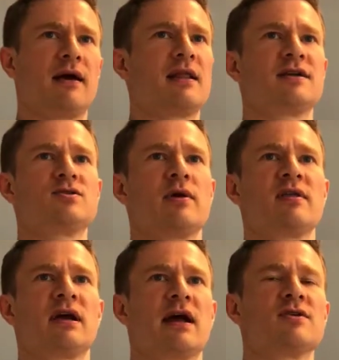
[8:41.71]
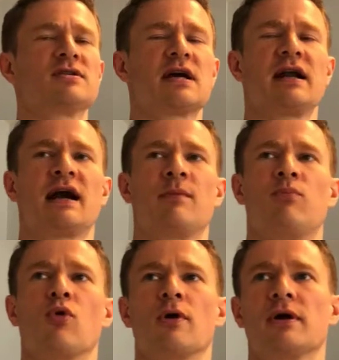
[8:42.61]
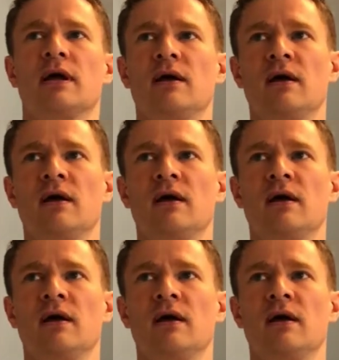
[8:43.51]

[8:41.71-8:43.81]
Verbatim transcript: and that sort of thing, and I just kind of got bored